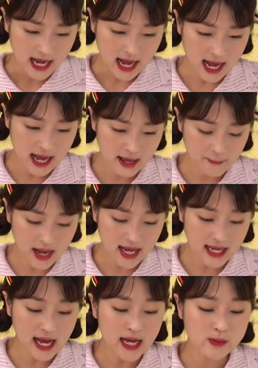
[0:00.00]

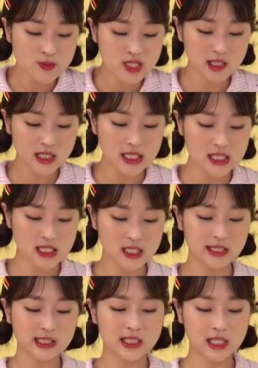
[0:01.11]
I'm
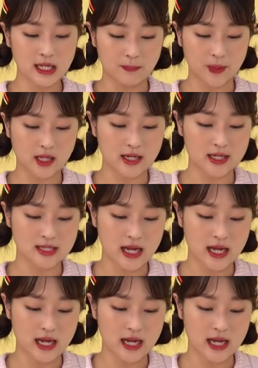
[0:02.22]
still asleep because